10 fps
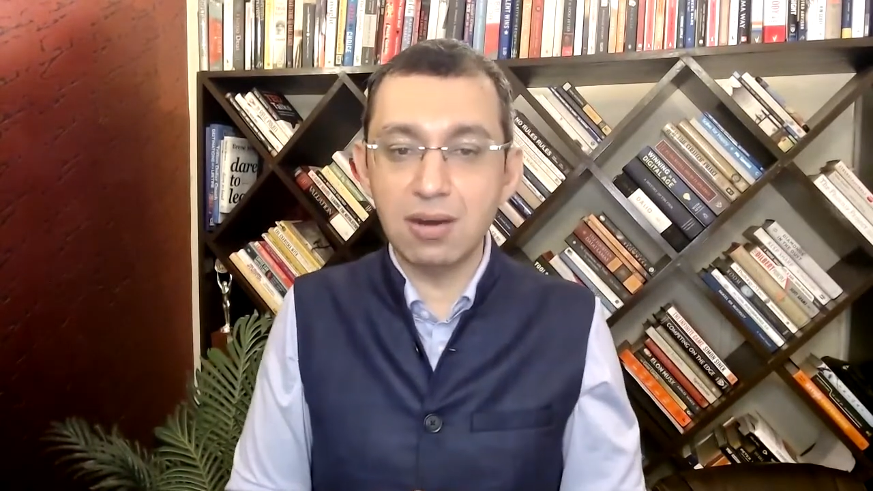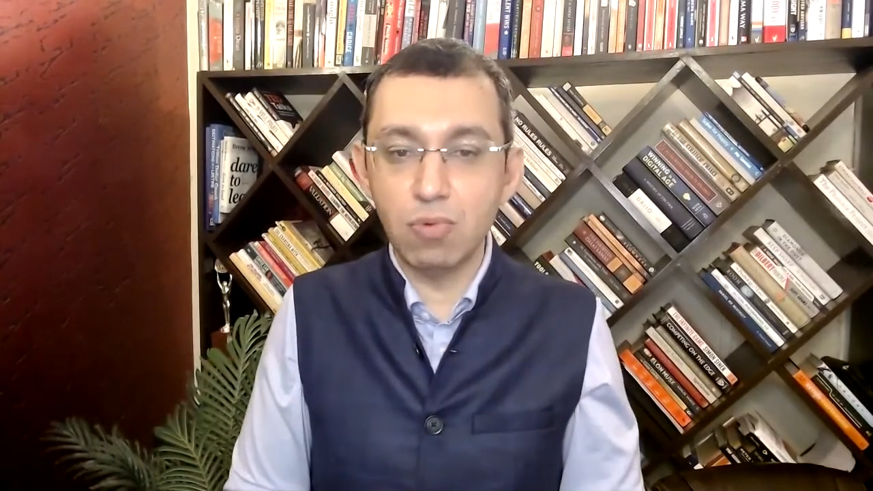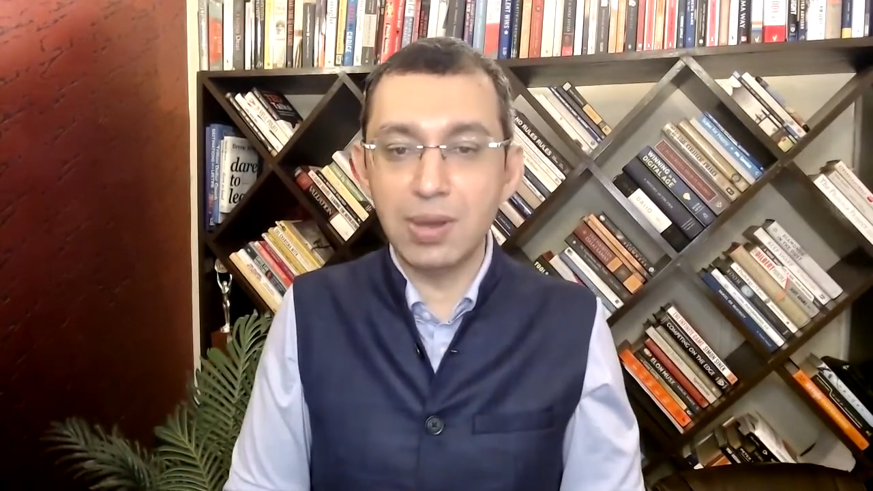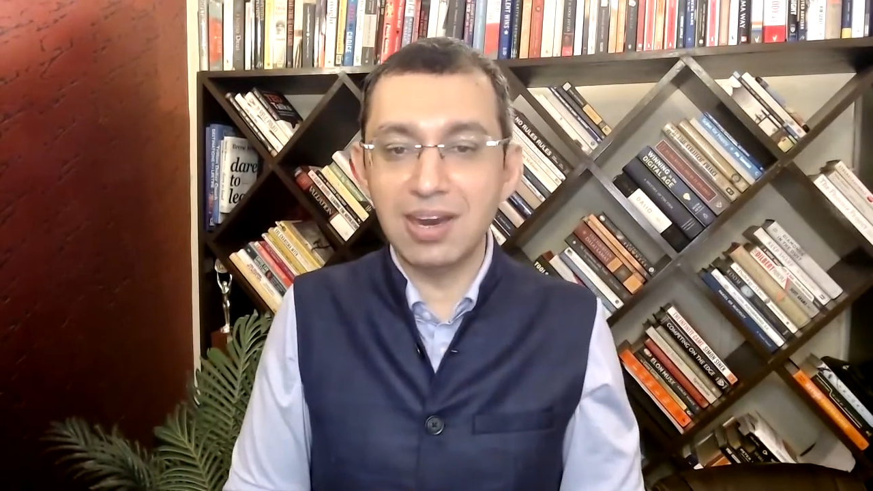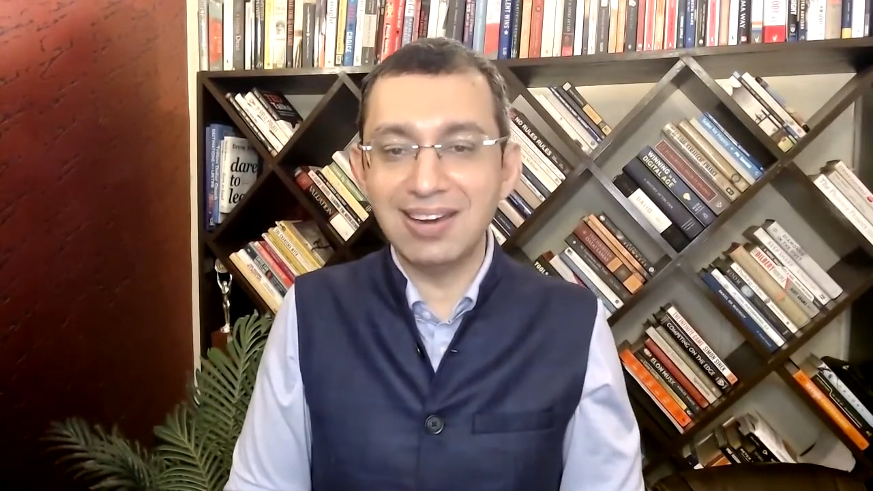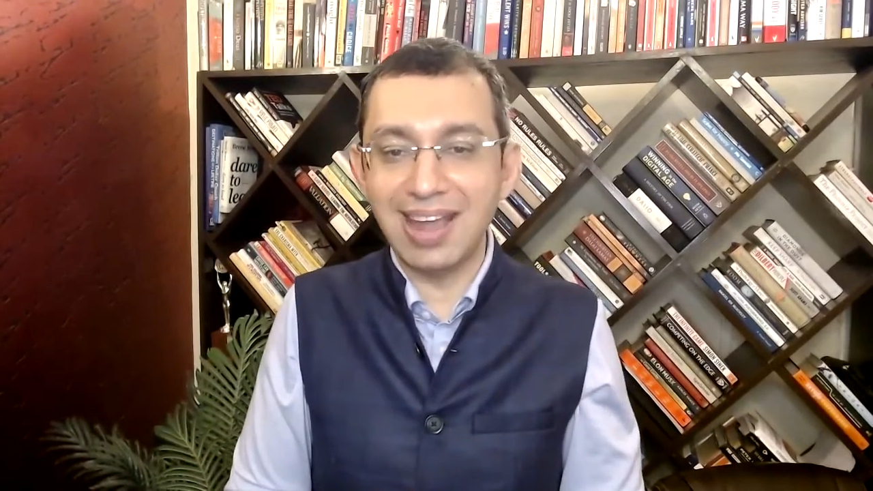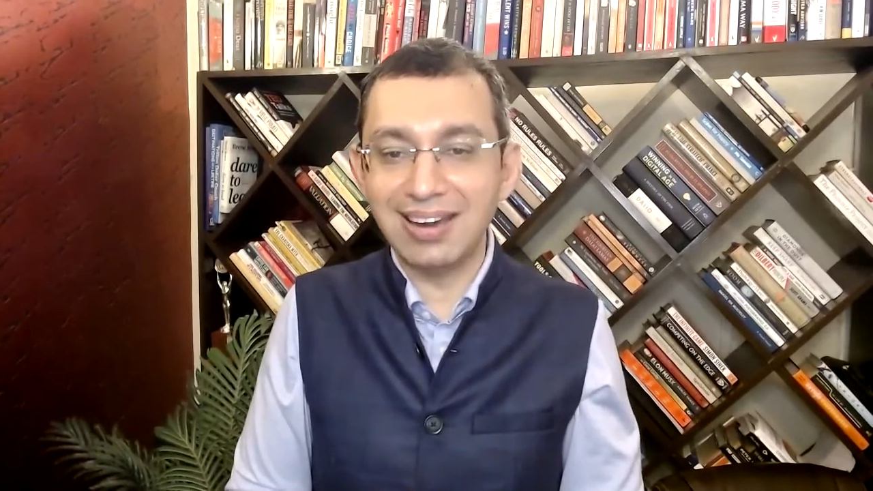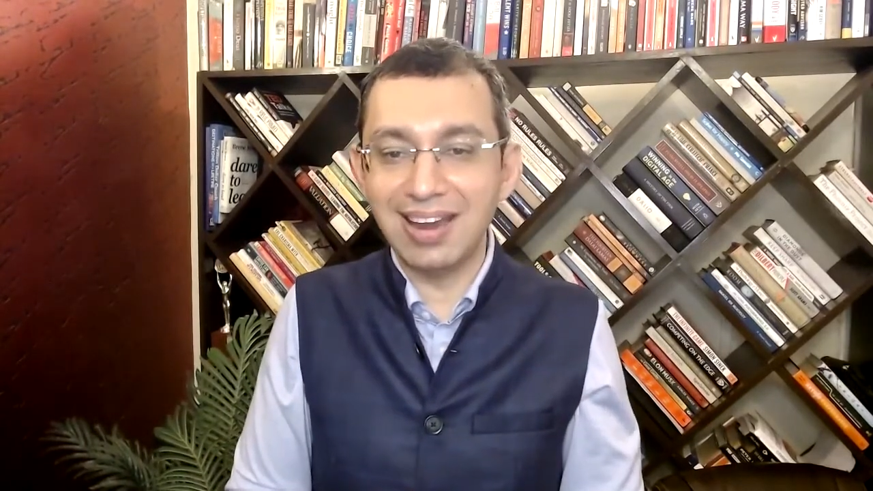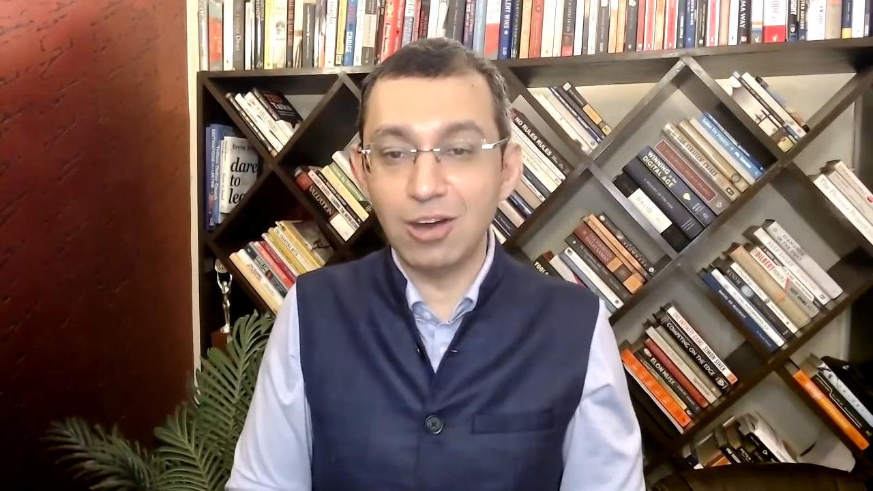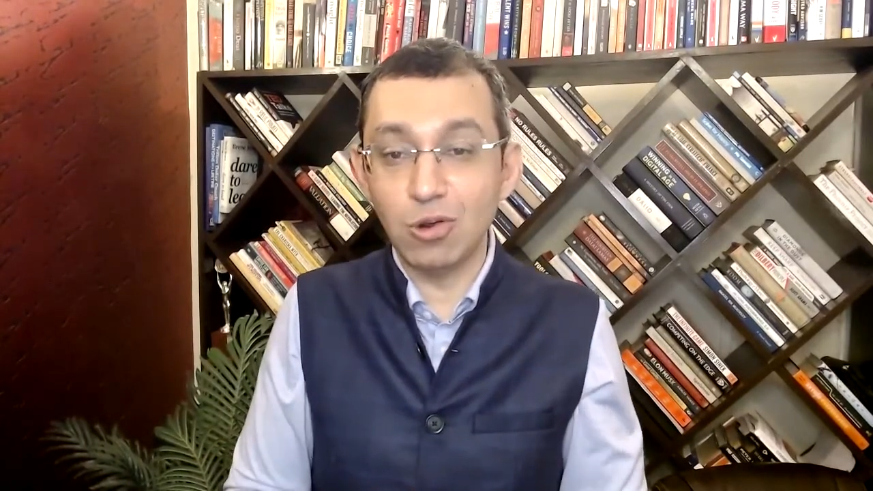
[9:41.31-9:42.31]
Women in Tech
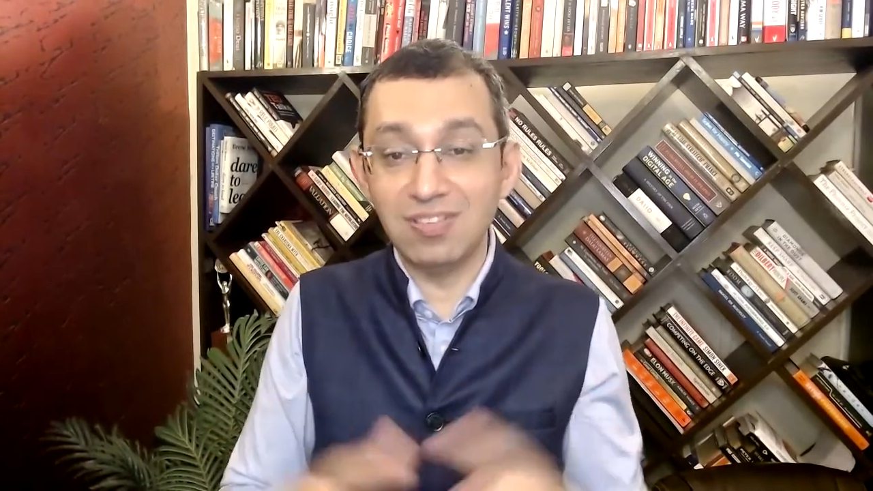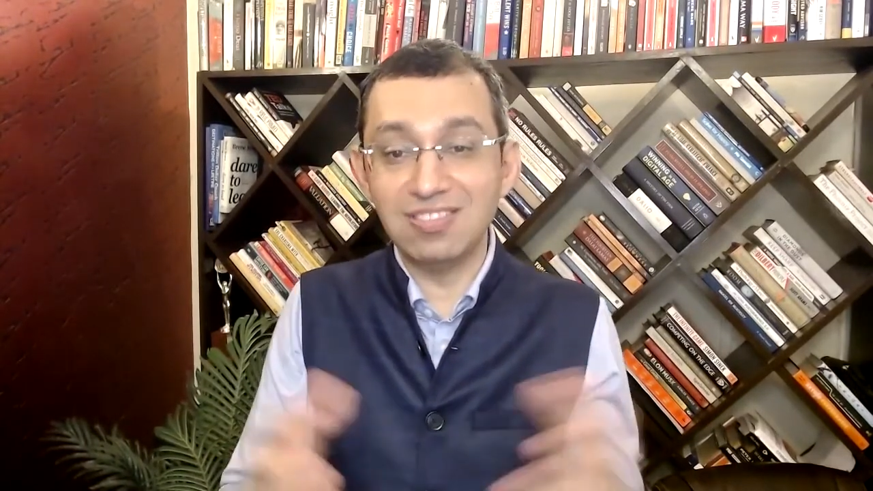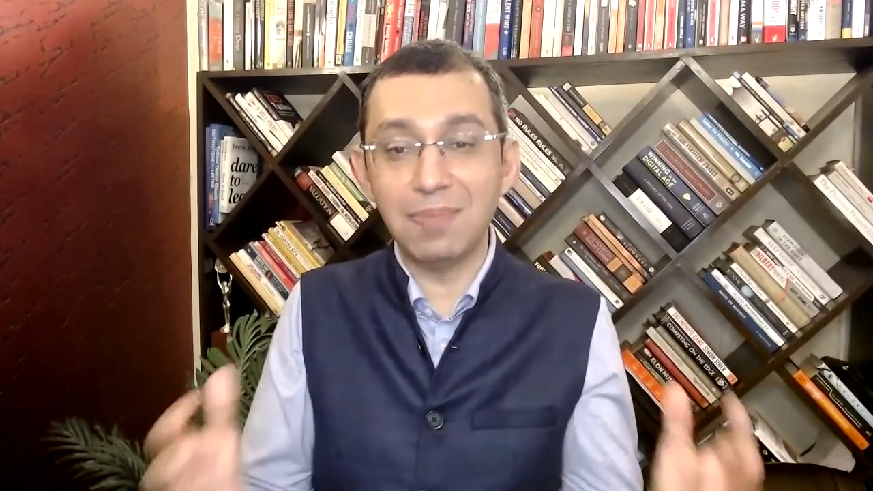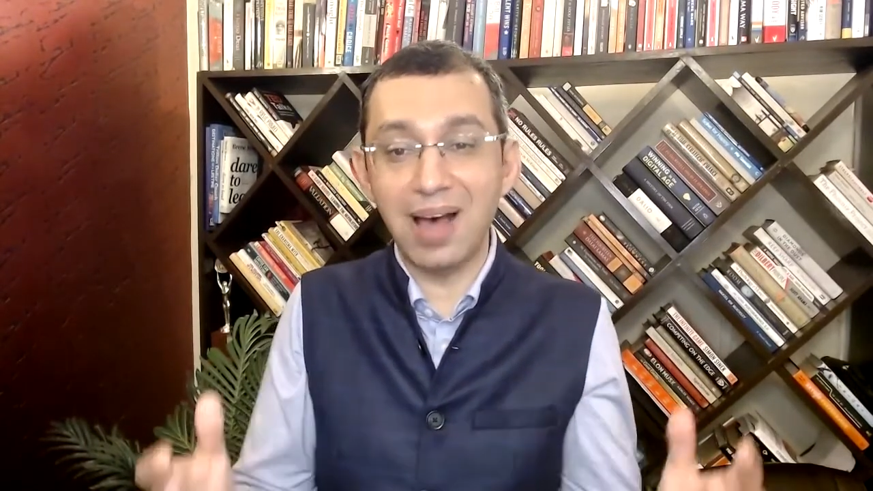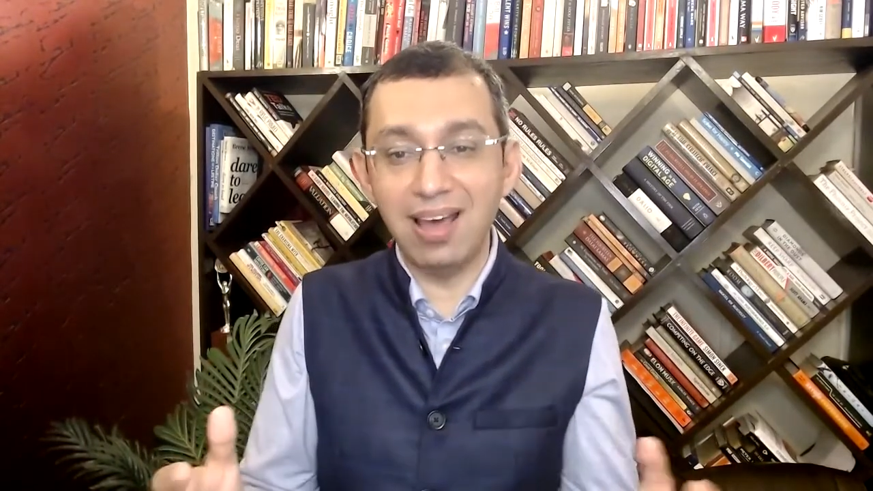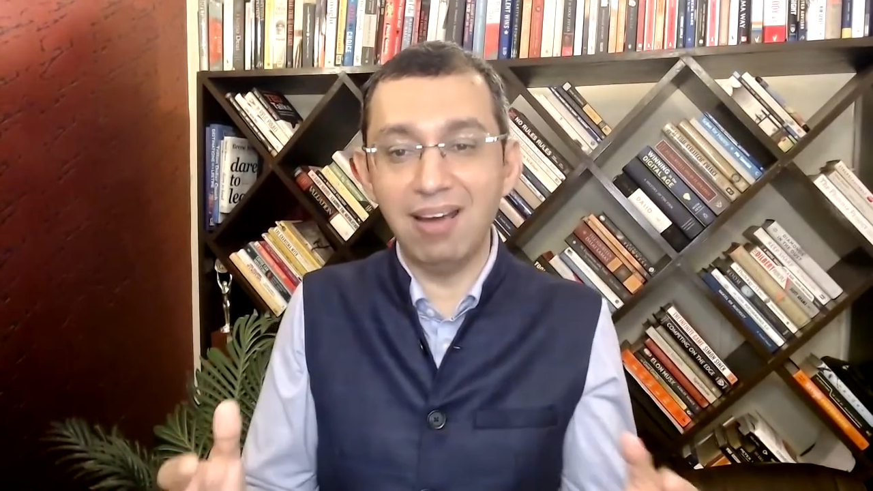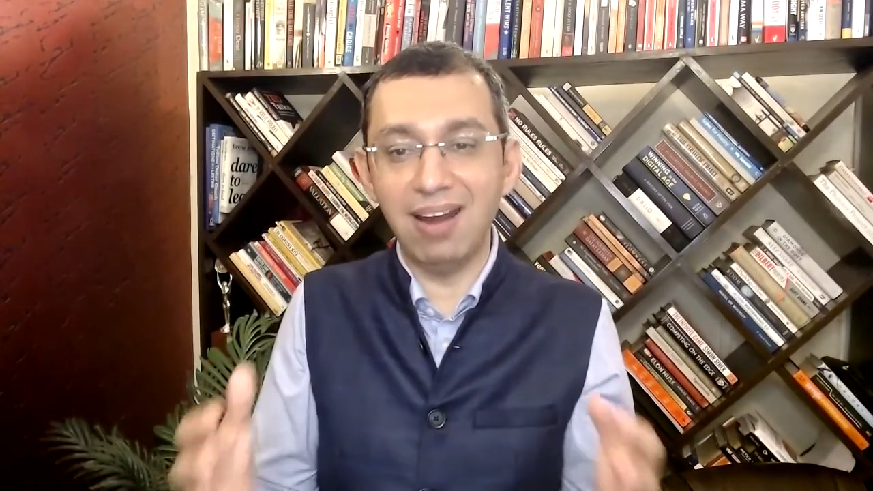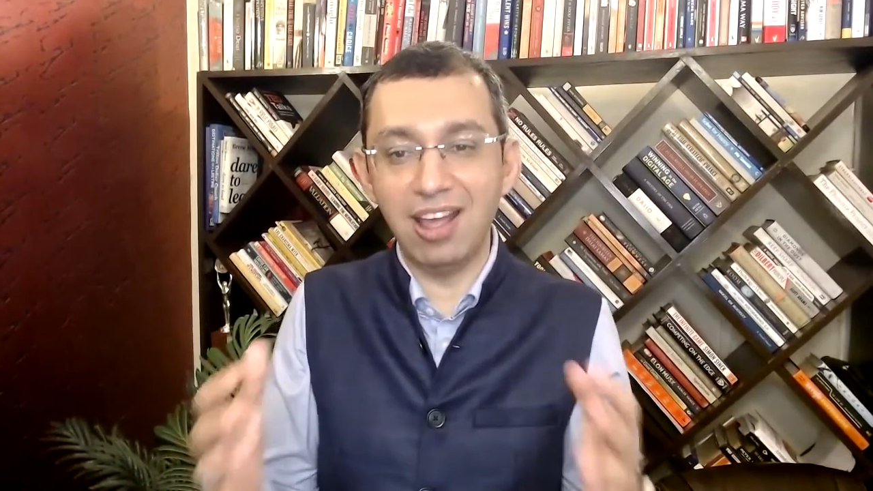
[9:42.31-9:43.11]
Day to inspire,